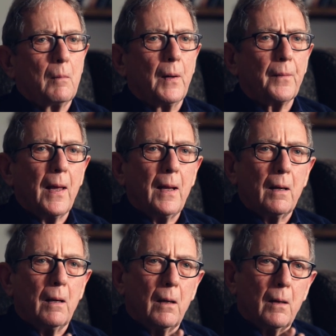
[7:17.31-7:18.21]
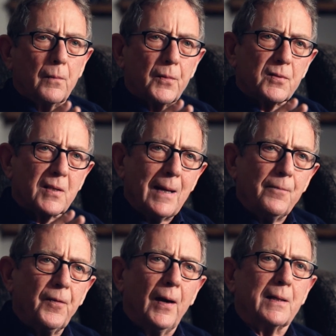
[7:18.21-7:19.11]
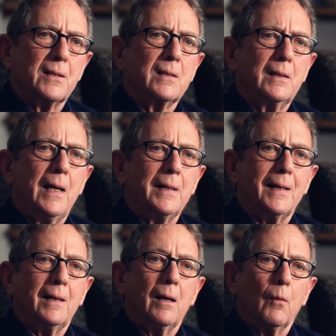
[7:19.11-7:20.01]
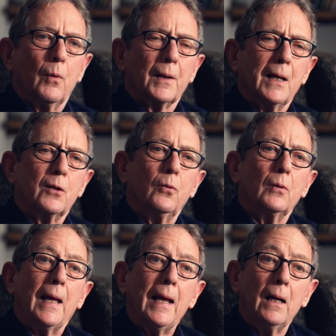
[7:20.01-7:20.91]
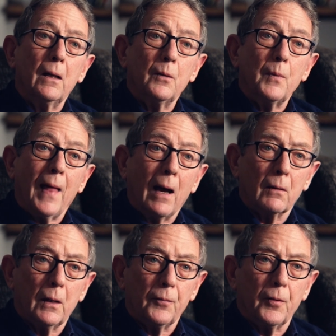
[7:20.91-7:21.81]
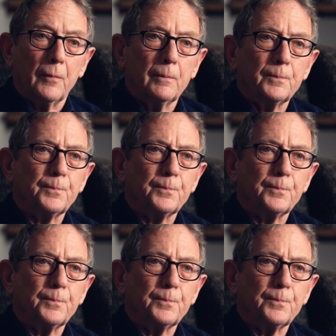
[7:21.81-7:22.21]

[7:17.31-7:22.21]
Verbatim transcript: But they the same factors led what I call England without London